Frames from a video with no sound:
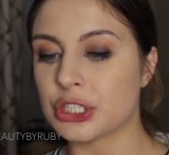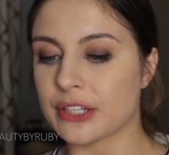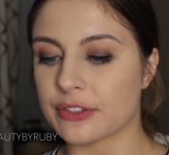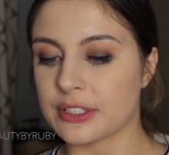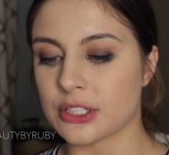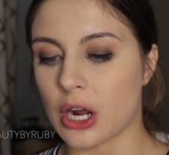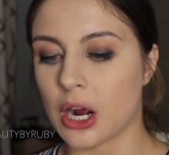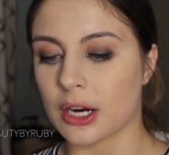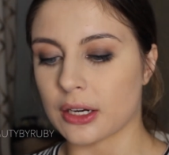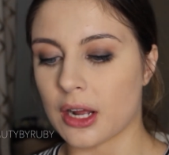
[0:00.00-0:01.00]
Jeffree
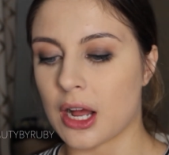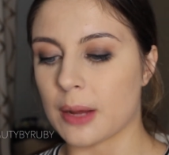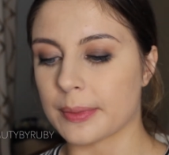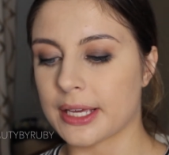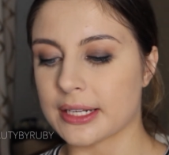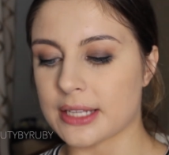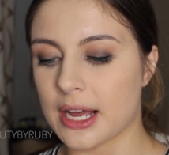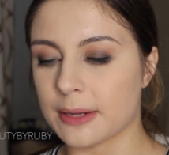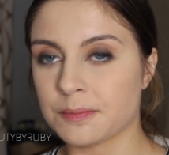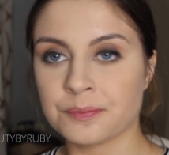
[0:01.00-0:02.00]
Star King
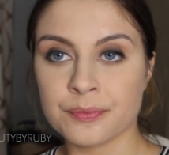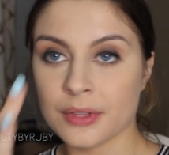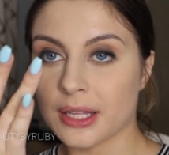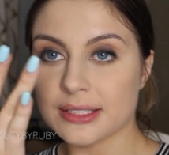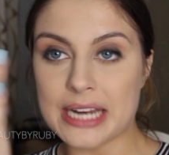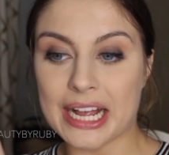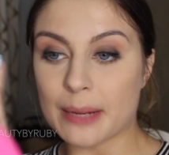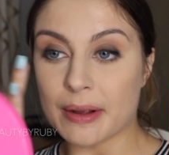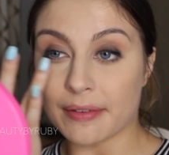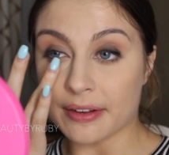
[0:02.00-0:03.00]
Tut, take
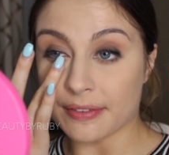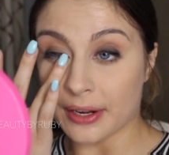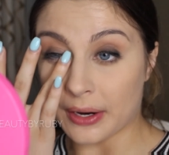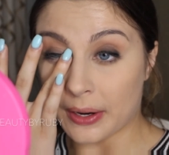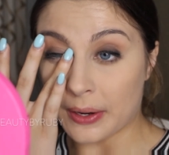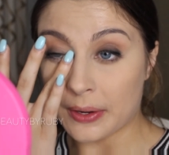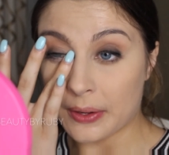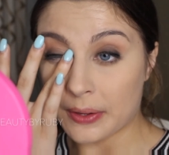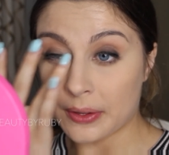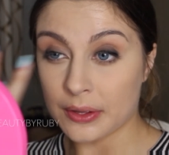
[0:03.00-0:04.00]
out my ring finger
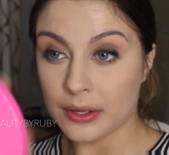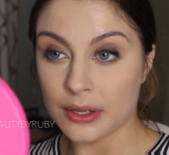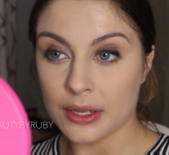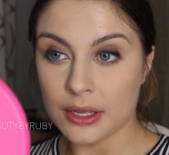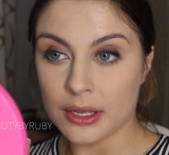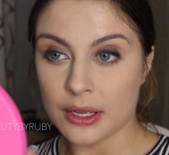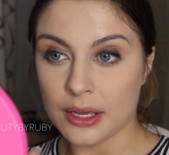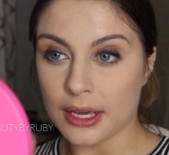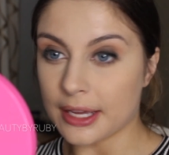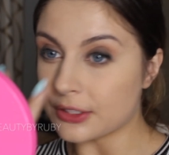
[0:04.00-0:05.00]

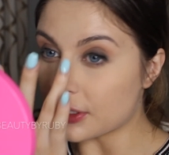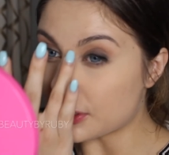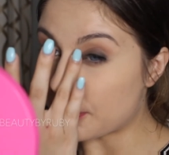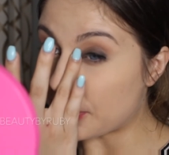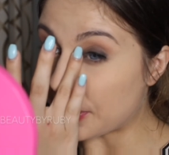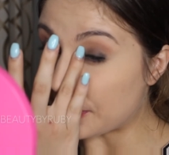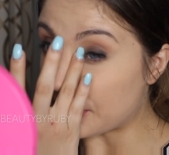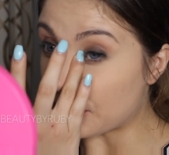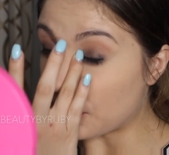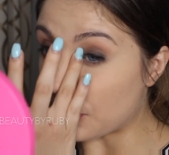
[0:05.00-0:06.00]
and just put it in the
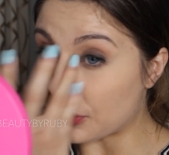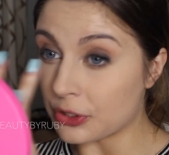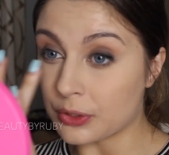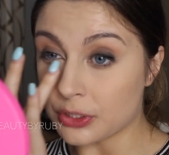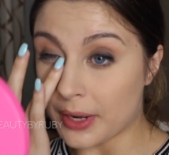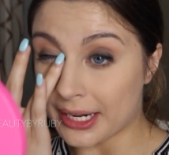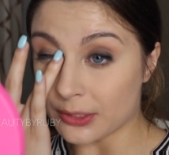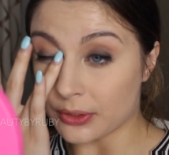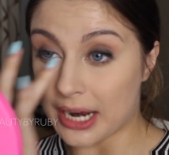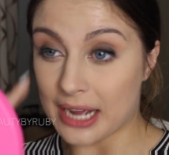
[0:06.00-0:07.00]
inner corner. You could do any
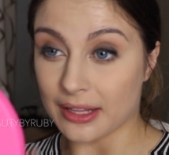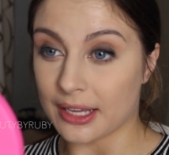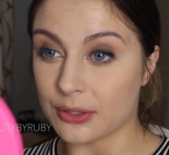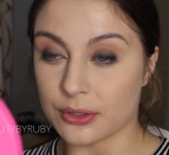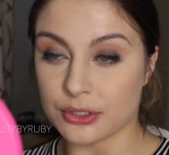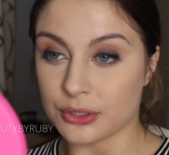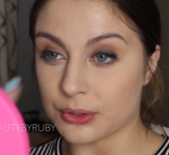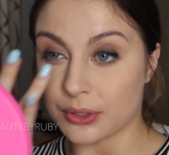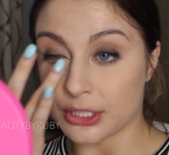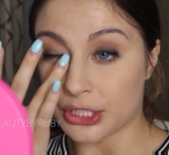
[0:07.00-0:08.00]
sort of highlight. You could
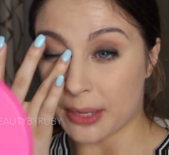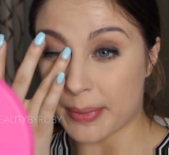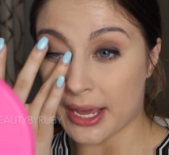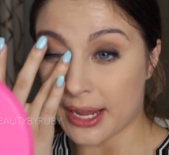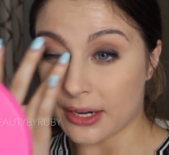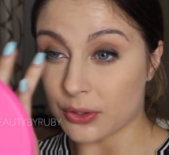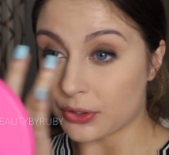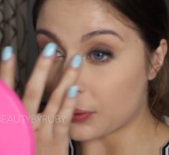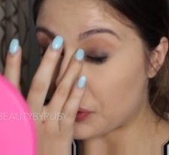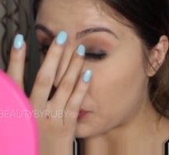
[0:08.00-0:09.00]
do a champagne, you
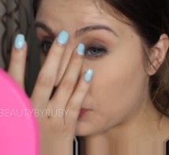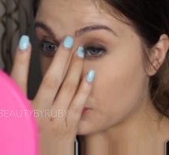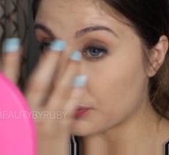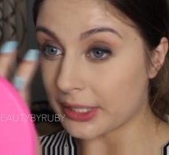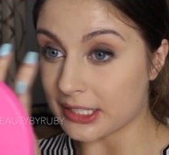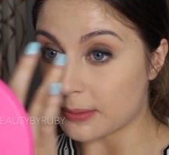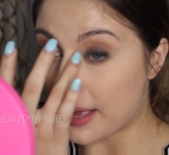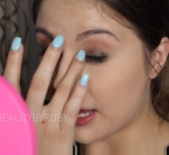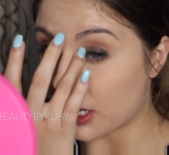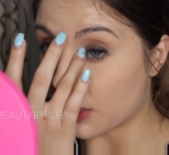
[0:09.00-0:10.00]
could do a gold, it really doesn't
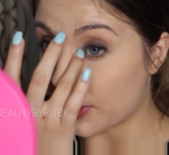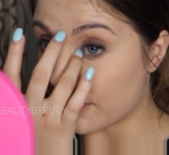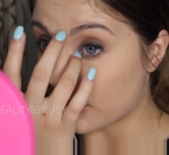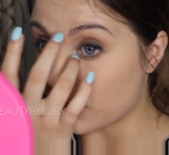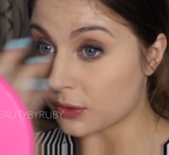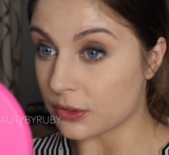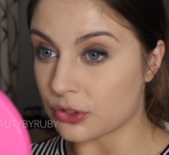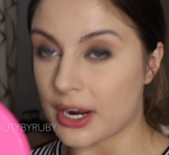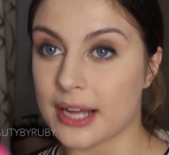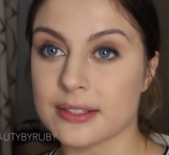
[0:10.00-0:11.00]
matter, whatever goes with your
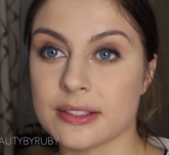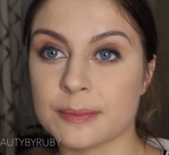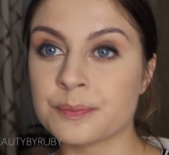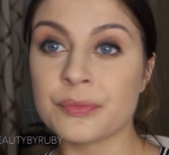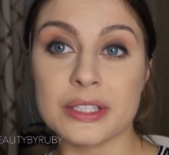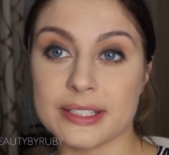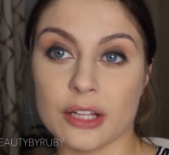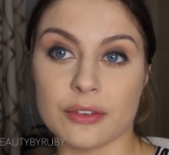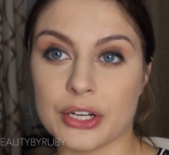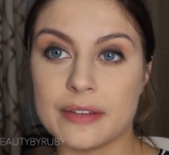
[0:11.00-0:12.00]
dress.
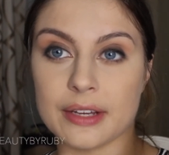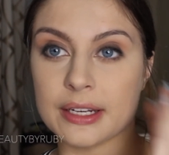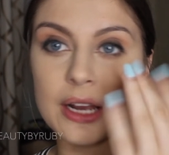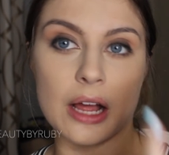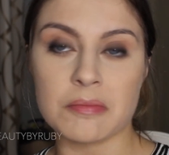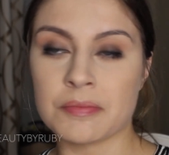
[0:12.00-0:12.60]
Silver even.